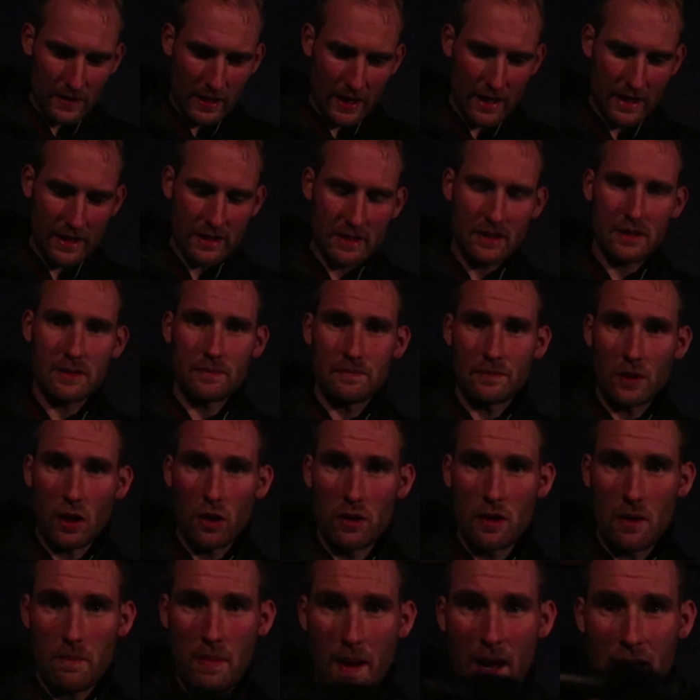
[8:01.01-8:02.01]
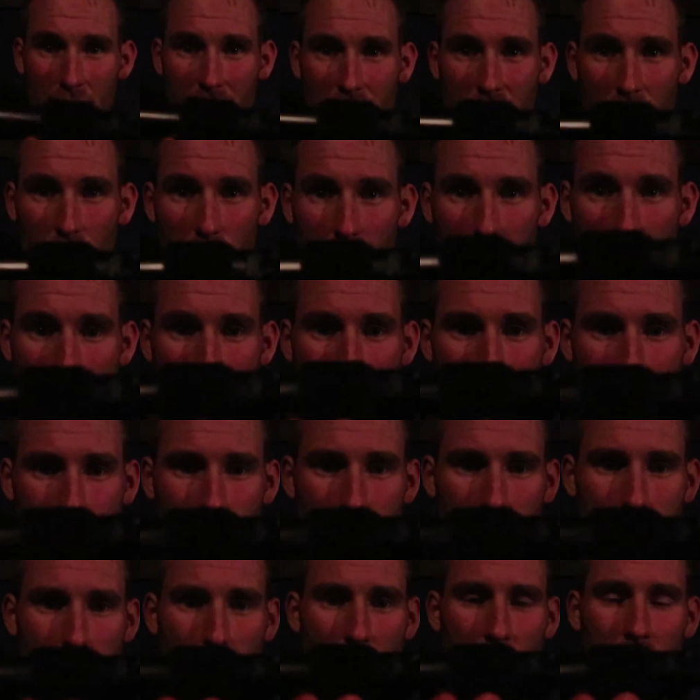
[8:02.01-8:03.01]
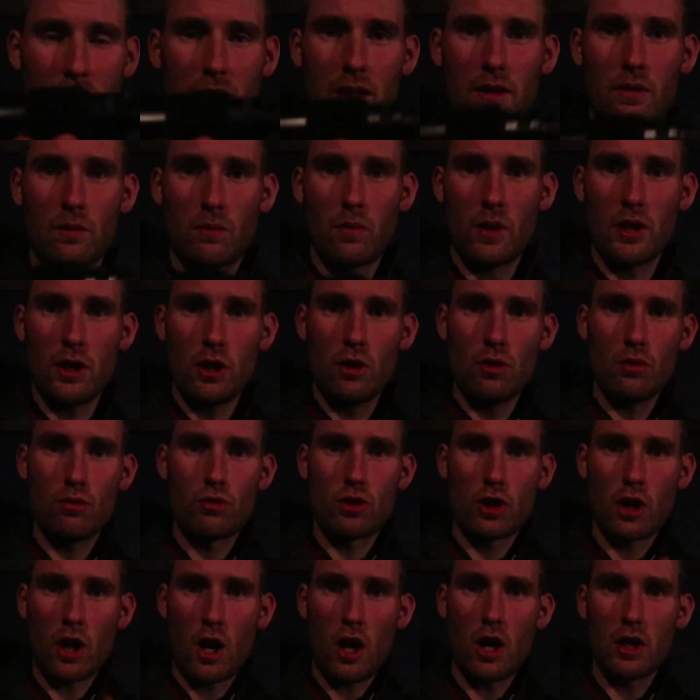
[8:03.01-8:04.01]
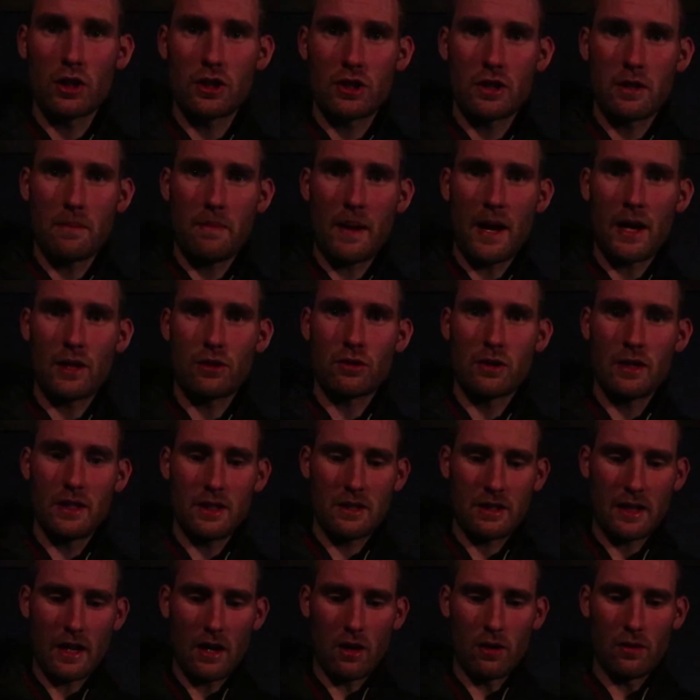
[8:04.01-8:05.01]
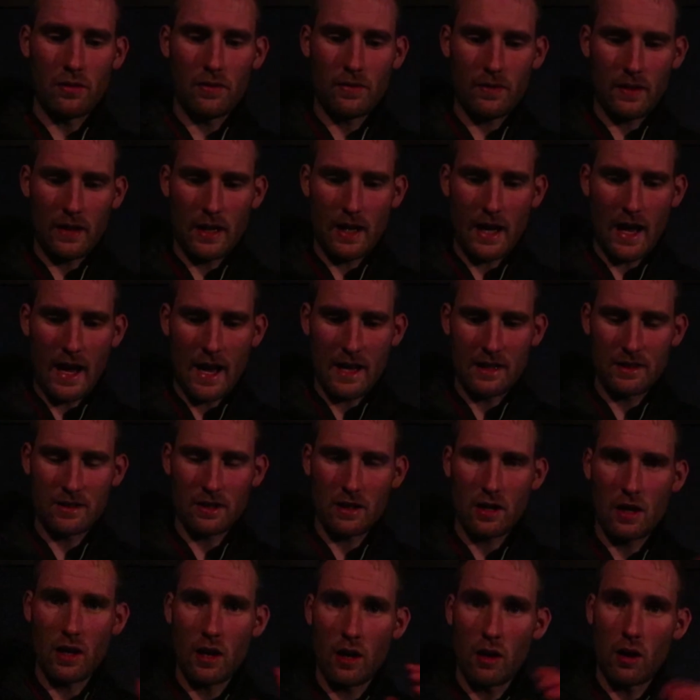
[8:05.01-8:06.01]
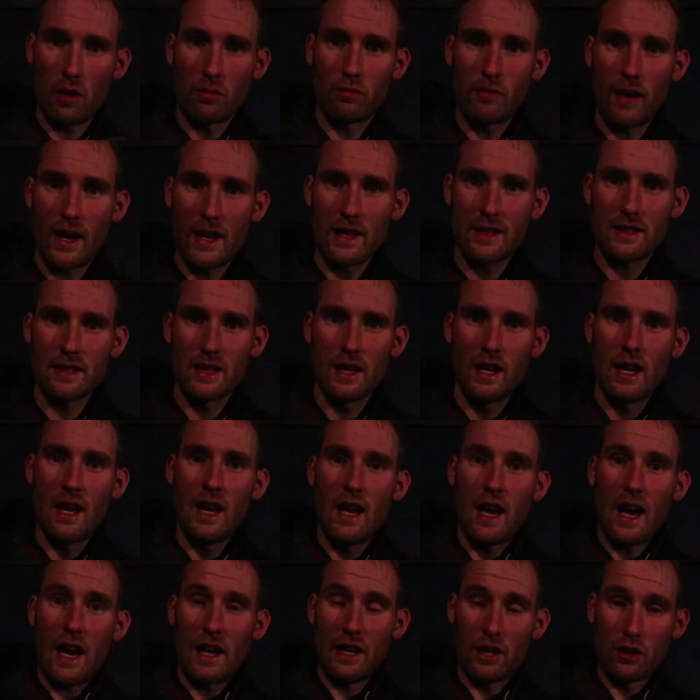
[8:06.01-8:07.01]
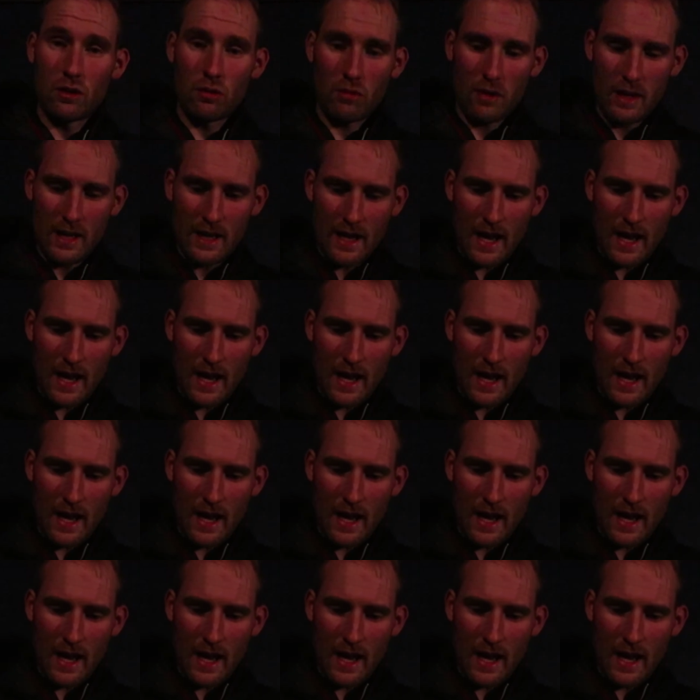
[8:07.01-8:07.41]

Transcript: is on the back here, on the battery bank, when you charge the battery itself, it has a red and a green